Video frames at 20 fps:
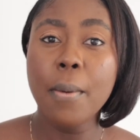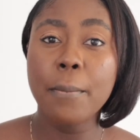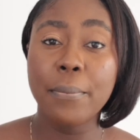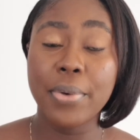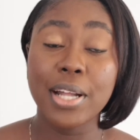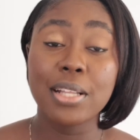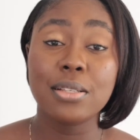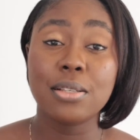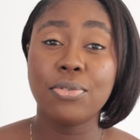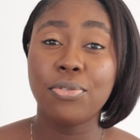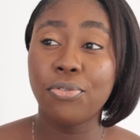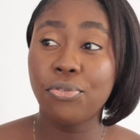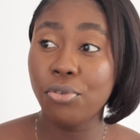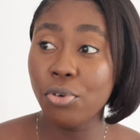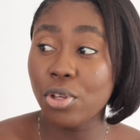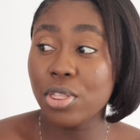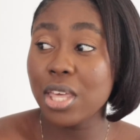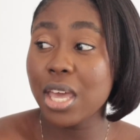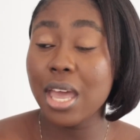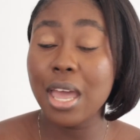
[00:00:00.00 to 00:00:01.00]
but
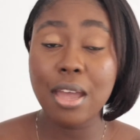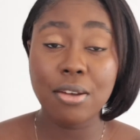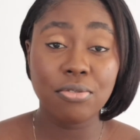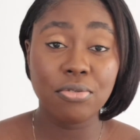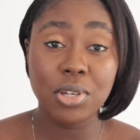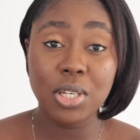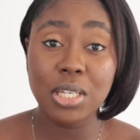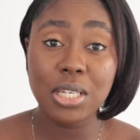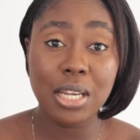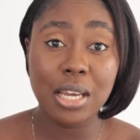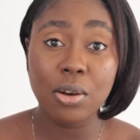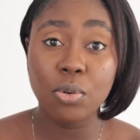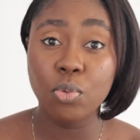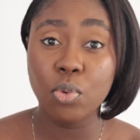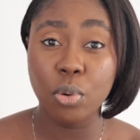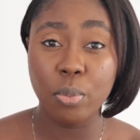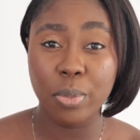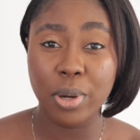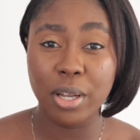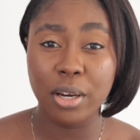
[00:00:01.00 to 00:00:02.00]
for the everyday
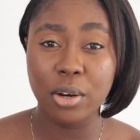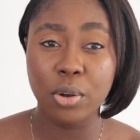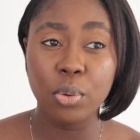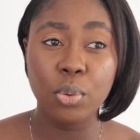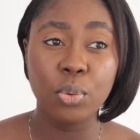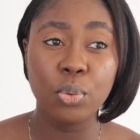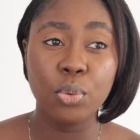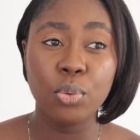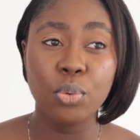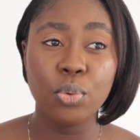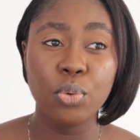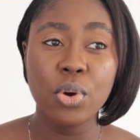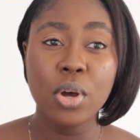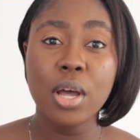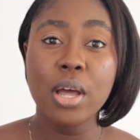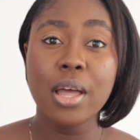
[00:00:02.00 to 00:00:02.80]
woman who